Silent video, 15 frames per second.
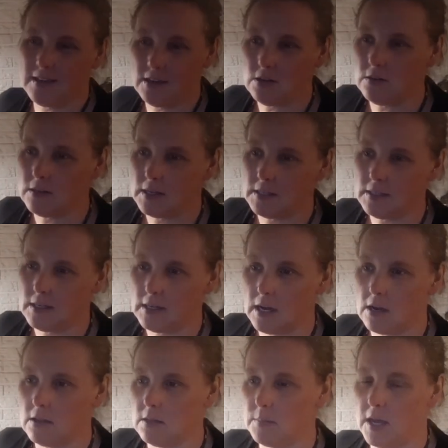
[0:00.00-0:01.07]
little onion and
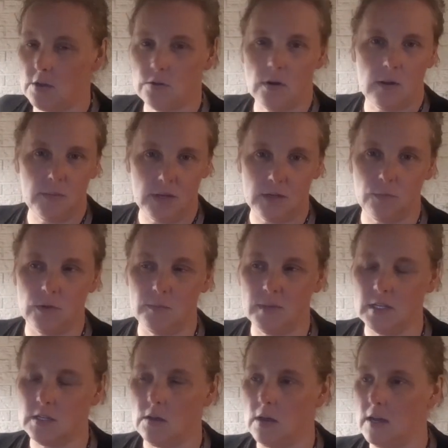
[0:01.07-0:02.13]
garlic powder on, but it wouldn't be
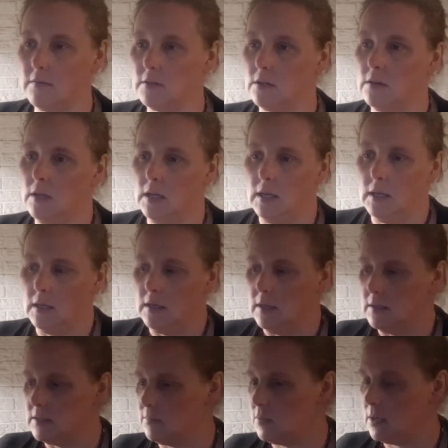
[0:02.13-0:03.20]
till after
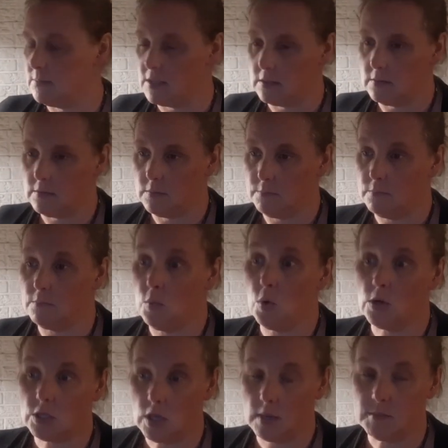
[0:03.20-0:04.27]
sometimes
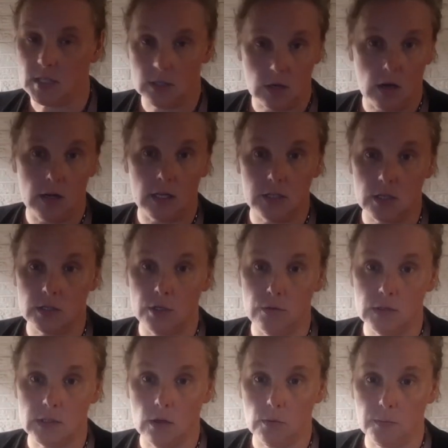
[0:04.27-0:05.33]
more times than not I just
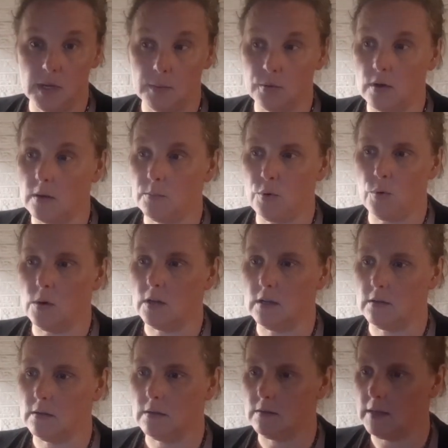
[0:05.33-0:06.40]
use salt and pepper on pork
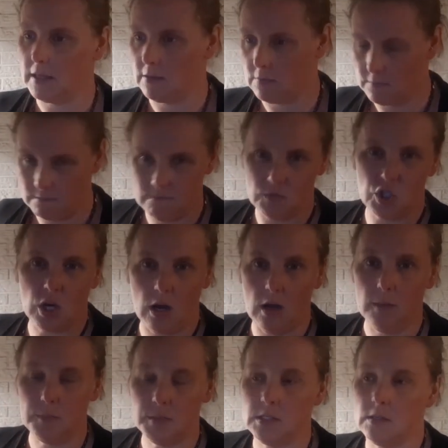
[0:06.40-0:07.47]
like
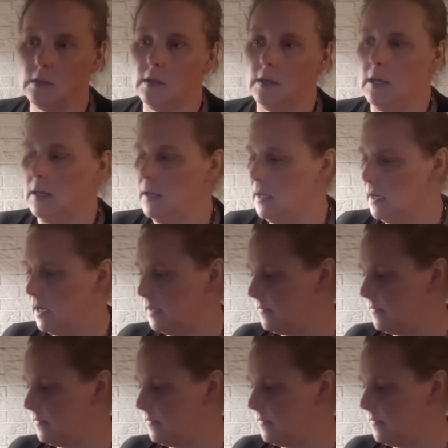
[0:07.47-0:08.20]
chops I